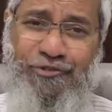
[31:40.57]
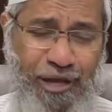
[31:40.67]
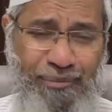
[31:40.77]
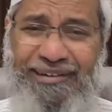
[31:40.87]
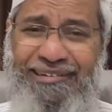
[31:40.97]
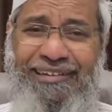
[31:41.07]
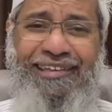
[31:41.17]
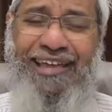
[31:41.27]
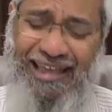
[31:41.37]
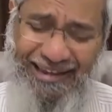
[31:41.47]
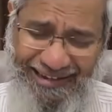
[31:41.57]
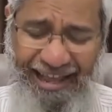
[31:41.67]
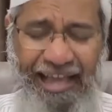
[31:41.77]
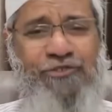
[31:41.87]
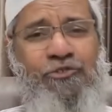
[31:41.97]
to come and stay there and
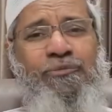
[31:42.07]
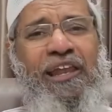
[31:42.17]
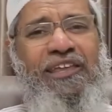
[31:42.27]
I chose